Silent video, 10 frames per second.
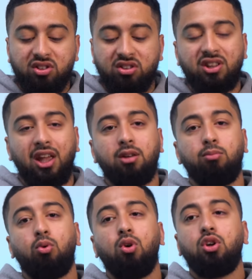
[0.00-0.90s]

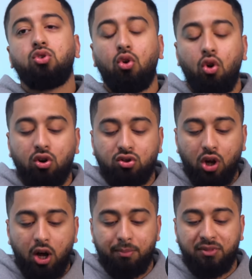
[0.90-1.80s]
sustainable. So long
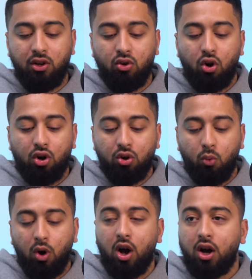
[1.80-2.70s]
term, they're not gonna
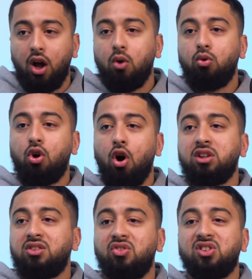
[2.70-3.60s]
work.
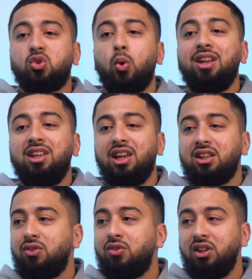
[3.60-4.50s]
Regardless if it's 20
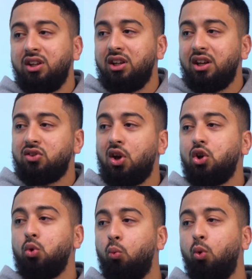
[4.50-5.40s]
years, 15 years,
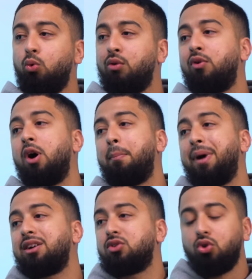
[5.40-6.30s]
you will revert
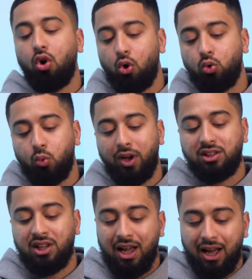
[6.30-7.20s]
back to your old
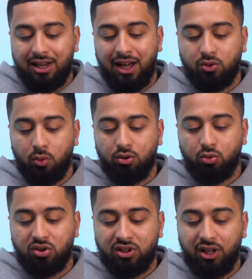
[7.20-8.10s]
ways, and that's where you'll
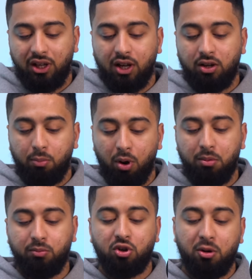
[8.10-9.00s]
see the
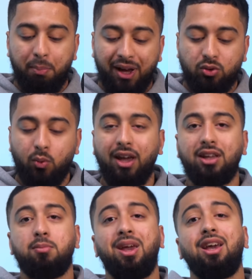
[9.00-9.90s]
problem. So the best way
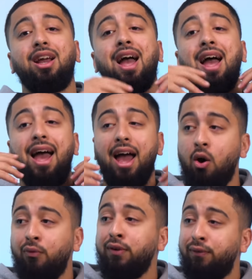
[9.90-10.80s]
is making
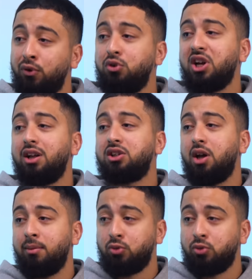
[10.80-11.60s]
healthy food um,